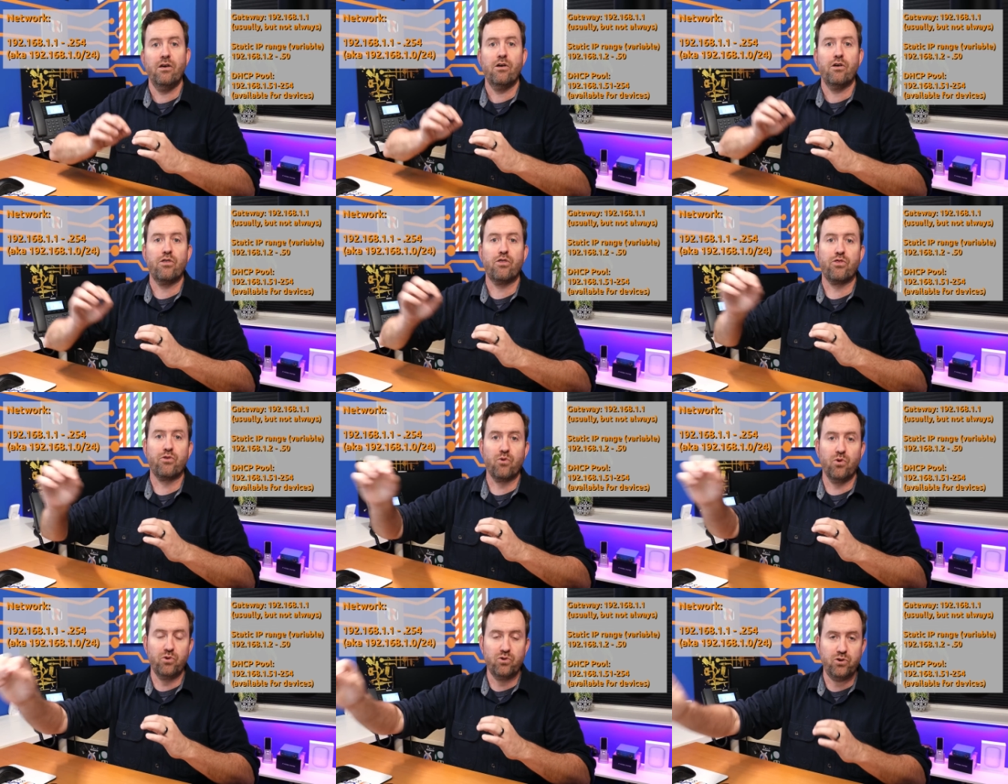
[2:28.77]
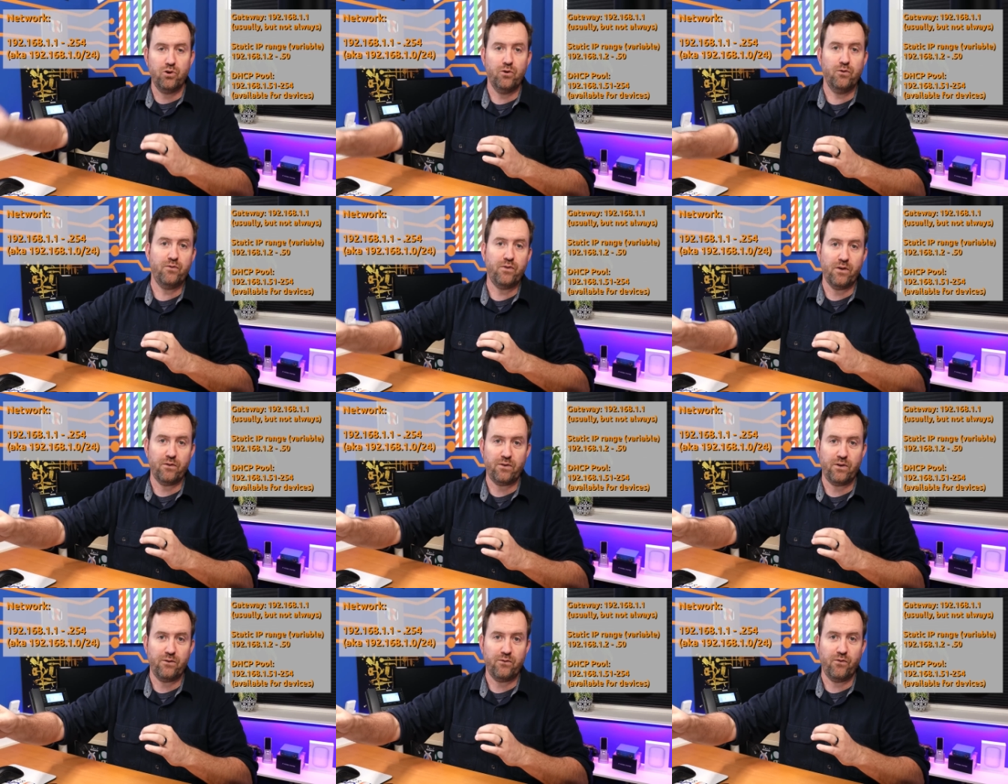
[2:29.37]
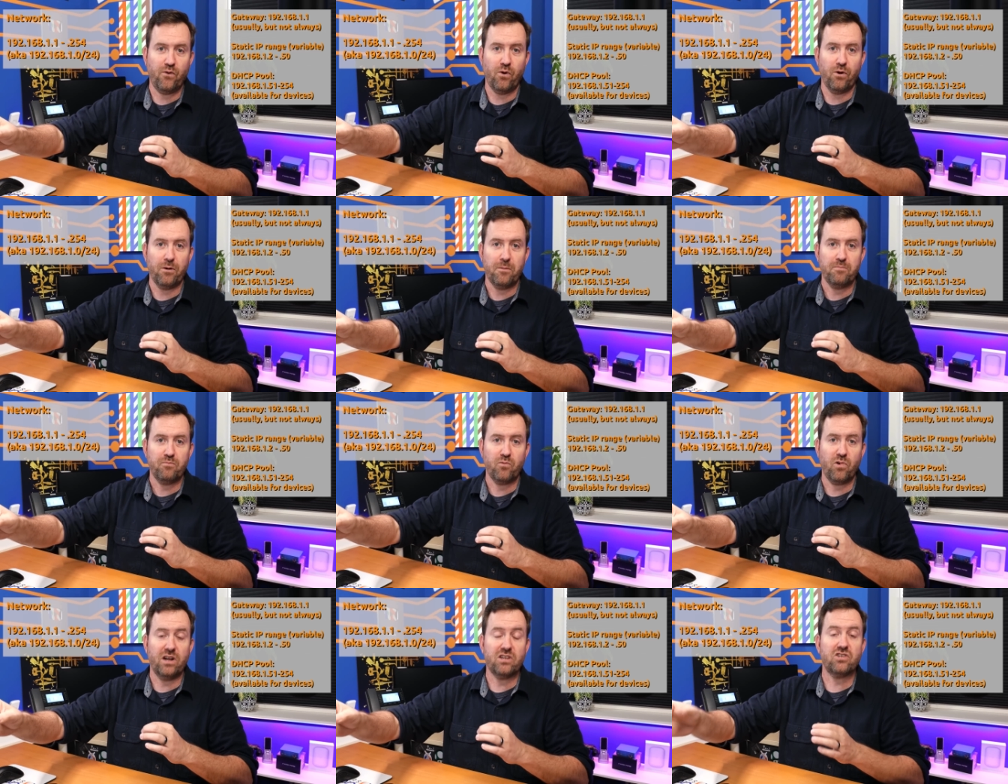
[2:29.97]
through 254,
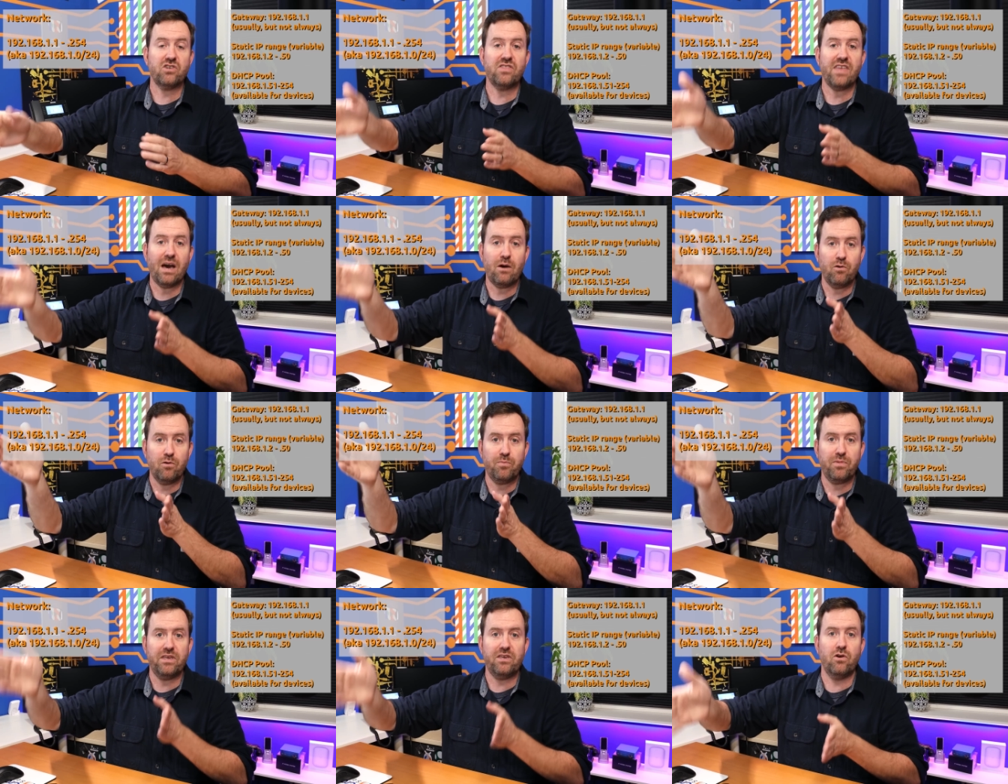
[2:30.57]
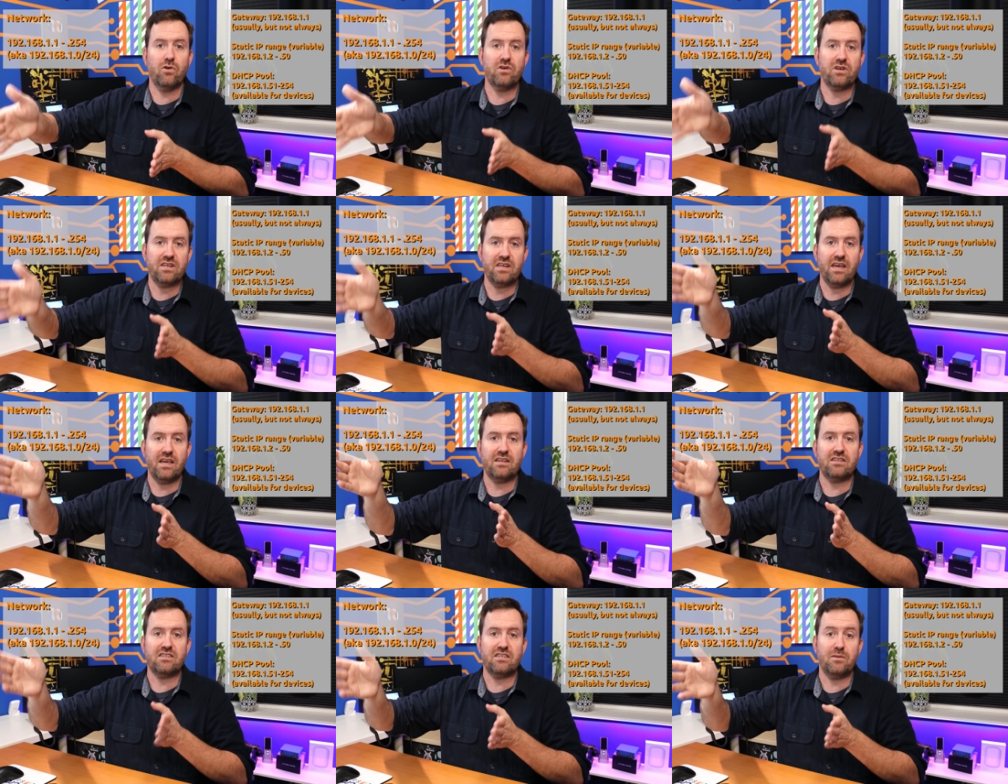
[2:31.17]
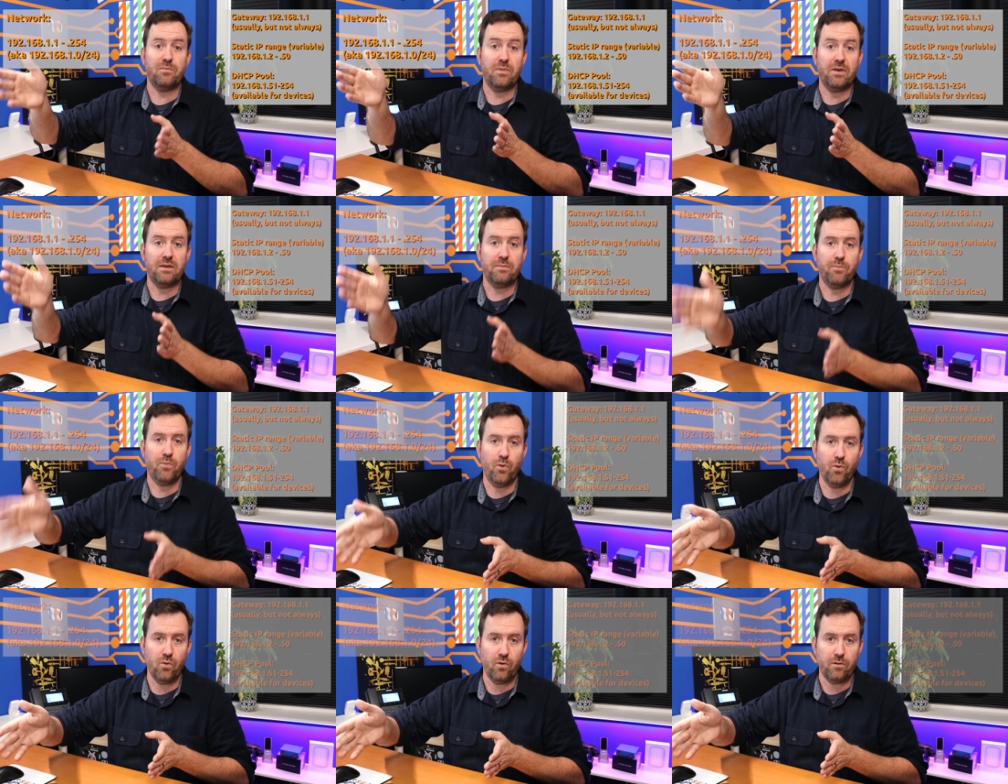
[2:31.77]
right? So that would be your
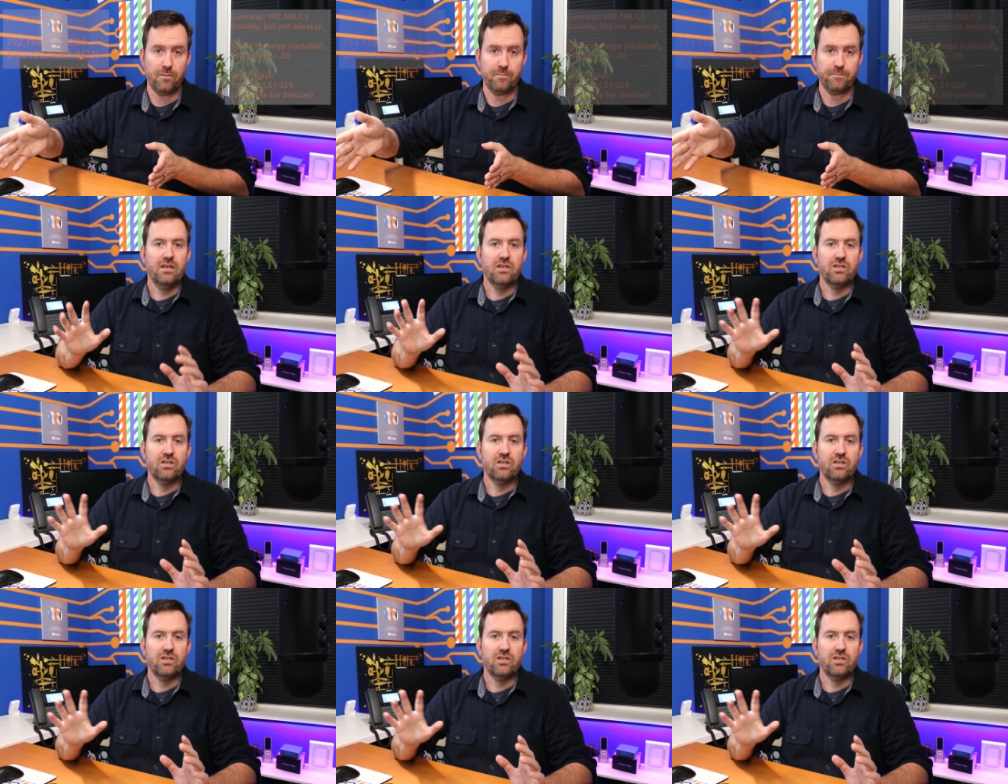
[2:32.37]
DHCP pool.